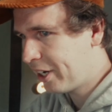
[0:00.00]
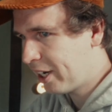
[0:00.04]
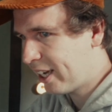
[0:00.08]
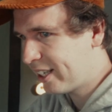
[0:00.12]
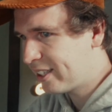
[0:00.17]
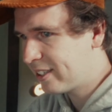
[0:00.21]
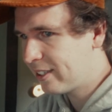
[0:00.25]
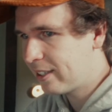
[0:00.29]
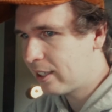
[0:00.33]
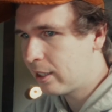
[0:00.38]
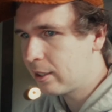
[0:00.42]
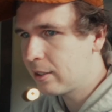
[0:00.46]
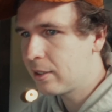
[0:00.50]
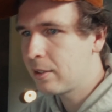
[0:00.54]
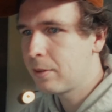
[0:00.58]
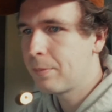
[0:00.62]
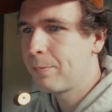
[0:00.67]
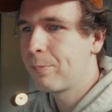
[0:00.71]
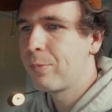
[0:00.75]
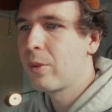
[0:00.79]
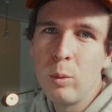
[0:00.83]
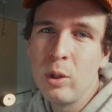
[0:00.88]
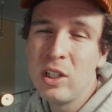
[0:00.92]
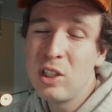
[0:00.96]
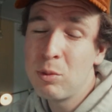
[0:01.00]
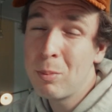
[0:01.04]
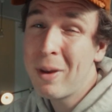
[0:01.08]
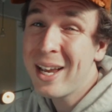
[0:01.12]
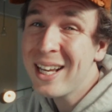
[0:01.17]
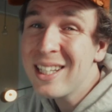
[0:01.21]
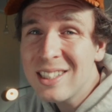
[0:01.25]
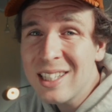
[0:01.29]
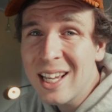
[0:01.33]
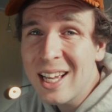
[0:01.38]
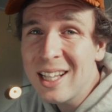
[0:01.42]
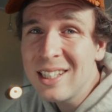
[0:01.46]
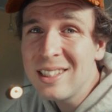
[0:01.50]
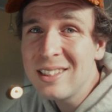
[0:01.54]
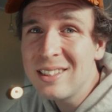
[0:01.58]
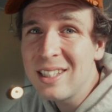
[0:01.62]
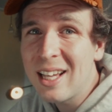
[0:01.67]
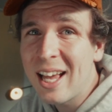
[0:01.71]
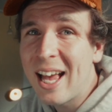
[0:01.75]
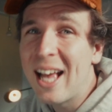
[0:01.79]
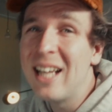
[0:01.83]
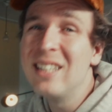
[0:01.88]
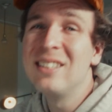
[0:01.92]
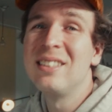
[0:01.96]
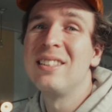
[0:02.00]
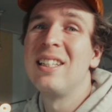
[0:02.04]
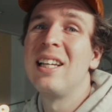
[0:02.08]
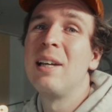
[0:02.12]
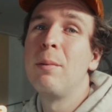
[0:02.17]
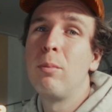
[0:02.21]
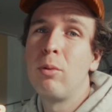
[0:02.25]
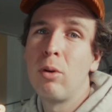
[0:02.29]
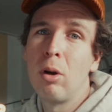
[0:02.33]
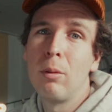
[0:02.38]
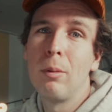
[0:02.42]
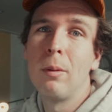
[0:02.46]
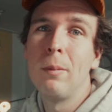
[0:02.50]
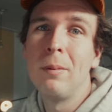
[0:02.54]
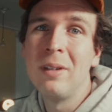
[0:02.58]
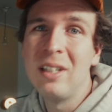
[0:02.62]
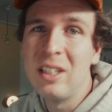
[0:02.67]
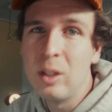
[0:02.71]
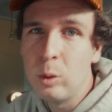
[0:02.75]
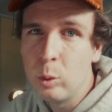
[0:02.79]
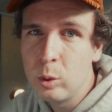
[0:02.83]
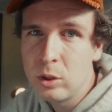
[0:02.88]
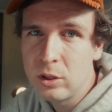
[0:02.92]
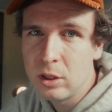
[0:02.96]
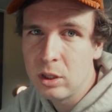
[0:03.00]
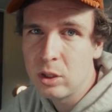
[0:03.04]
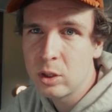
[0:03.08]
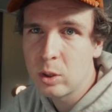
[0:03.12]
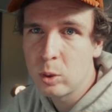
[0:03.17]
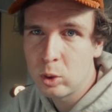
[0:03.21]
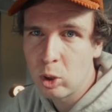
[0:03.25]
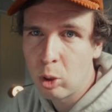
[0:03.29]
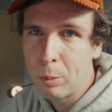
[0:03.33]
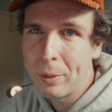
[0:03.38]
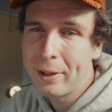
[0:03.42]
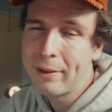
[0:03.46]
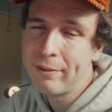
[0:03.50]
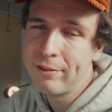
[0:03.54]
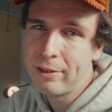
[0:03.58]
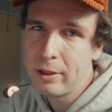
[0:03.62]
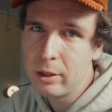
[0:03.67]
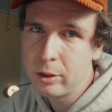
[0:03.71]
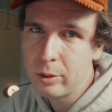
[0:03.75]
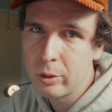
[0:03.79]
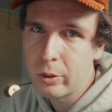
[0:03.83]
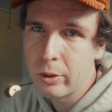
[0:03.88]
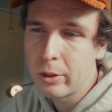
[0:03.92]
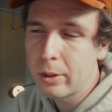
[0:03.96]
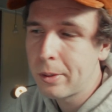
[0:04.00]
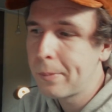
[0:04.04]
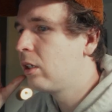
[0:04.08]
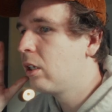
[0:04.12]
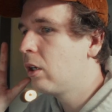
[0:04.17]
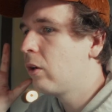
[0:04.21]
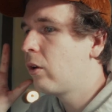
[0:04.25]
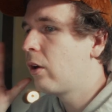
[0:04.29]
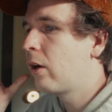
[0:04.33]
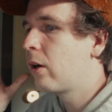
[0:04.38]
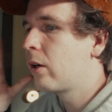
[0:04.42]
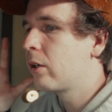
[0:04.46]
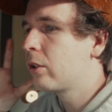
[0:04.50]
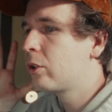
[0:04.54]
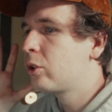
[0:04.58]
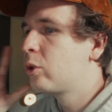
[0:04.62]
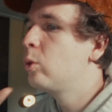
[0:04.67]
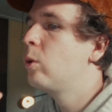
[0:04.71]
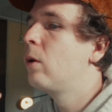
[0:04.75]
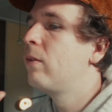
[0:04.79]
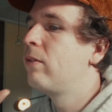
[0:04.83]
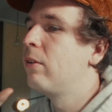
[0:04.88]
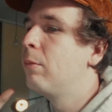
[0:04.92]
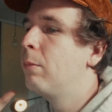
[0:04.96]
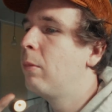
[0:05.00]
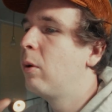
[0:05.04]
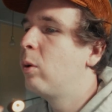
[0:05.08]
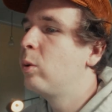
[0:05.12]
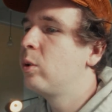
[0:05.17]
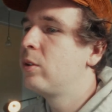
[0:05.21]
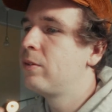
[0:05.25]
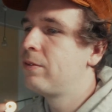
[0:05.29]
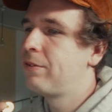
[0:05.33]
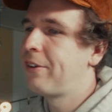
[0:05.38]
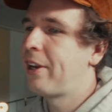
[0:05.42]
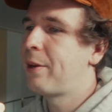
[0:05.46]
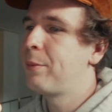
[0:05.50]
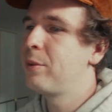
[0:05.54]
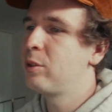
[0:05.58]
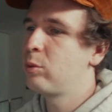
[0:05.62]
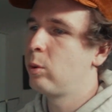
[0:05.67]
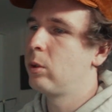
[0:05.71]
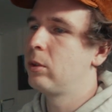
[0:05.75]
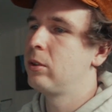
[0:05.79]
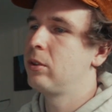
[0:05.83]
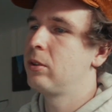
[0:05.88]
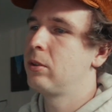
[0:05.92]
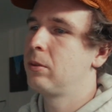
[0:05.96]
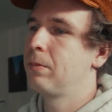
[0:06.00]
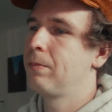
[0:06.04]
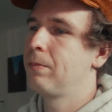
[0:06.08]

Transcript: night scenes, which makes sense as they probably used this scotopic filter. Here are 2 of the most famous ones,